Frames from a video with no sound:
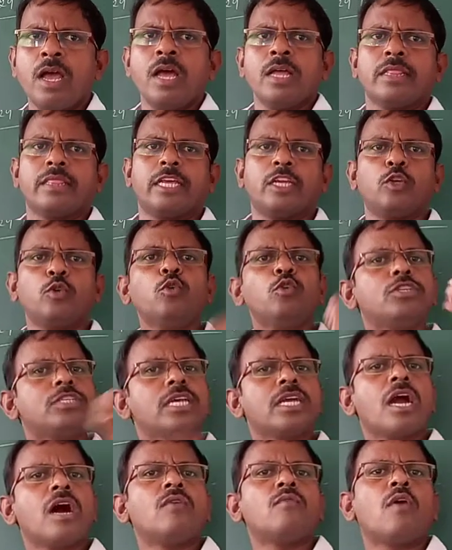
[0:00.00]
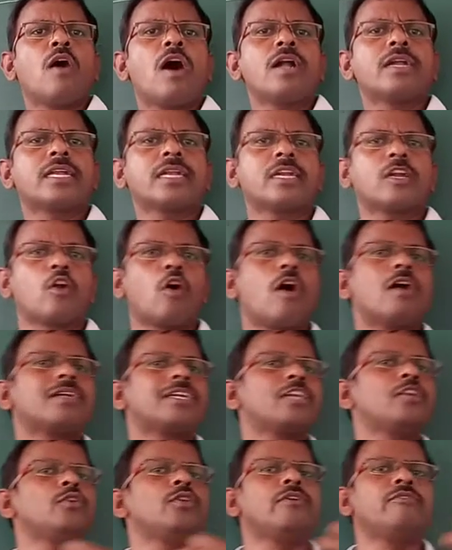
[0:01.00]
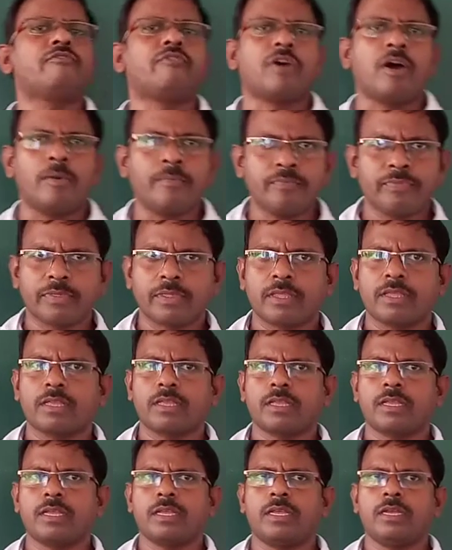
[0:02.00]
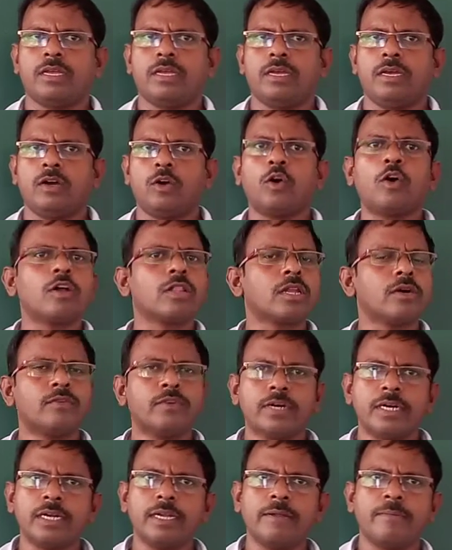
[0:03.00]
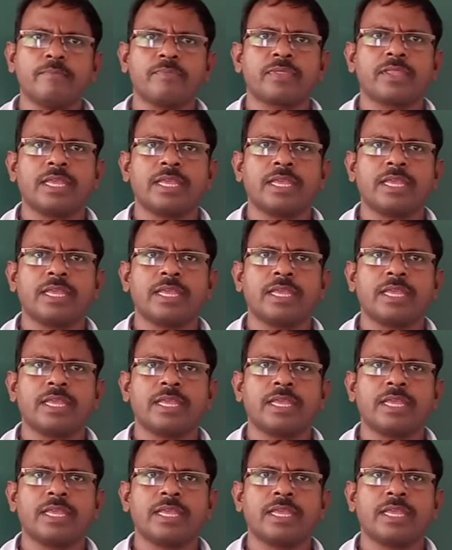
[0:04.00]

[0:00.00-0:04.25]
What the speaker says: The using of water not uniform all the world.